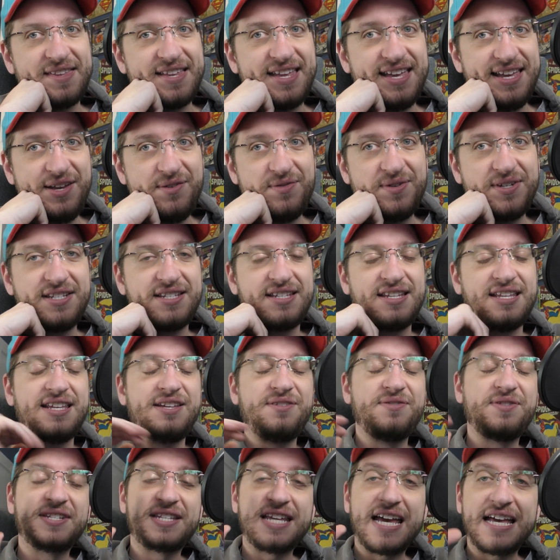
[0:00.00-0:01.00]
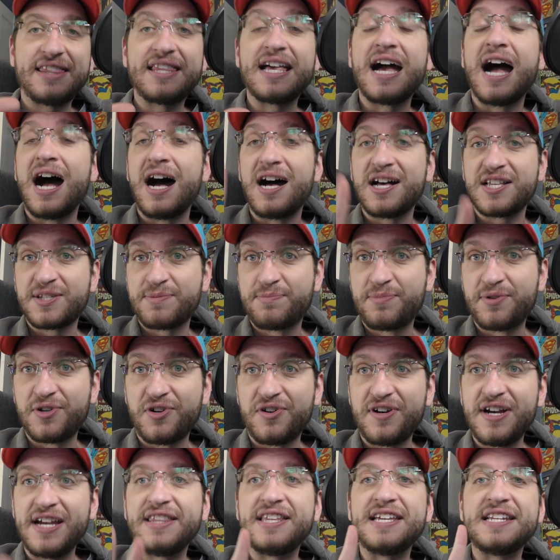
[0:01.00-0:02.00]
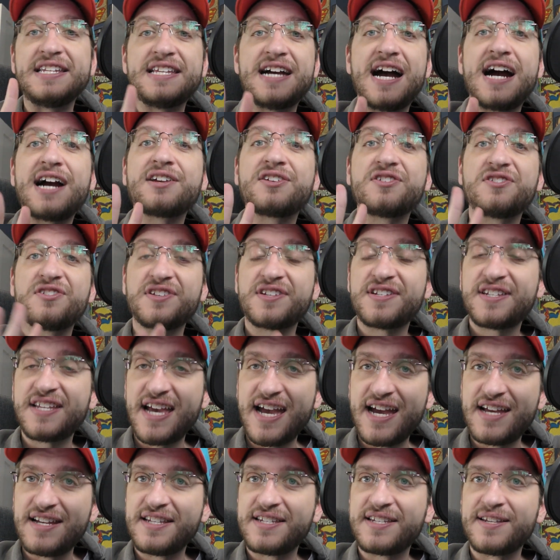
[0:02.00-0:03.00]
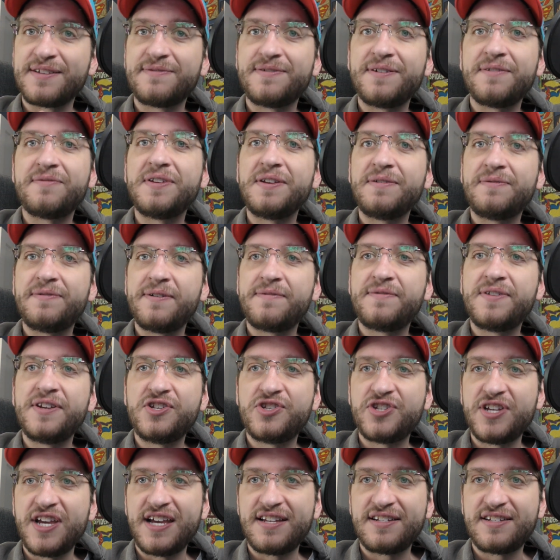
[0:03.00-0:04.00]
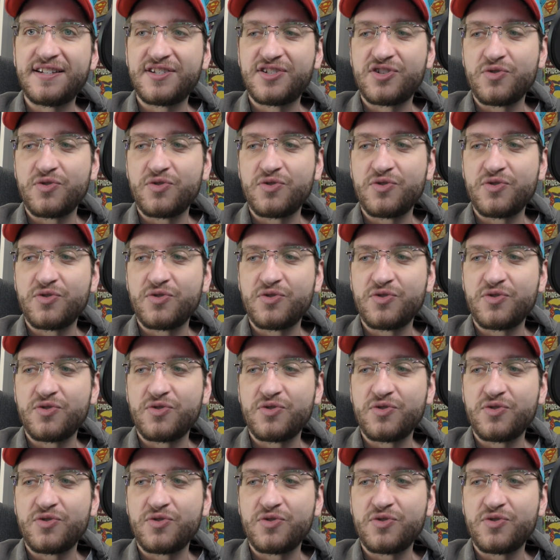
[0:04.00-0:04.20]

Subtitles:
He was at the hospital, and the doctor said it's a 50-50 chance as